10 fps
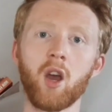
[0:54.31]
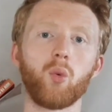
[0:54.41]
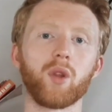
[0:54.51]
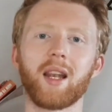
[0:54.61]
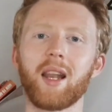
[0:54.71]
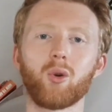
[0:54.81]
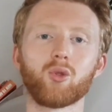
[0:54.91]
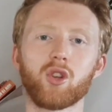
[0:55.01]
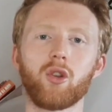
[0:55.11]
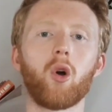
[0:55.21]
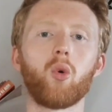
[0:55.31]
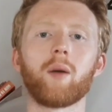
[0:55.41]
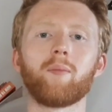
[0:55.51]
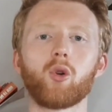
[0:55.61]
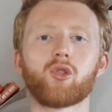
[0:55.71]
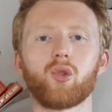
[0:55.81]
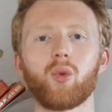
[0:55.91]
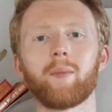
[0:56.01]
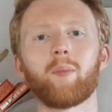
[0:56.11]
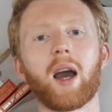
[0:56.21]
with little to no emotional
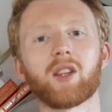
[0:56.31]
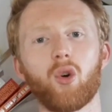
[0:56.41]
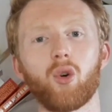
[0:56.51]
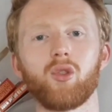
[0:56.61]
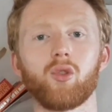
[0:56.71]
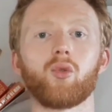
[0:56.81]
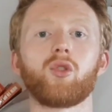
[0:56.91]
impact on you.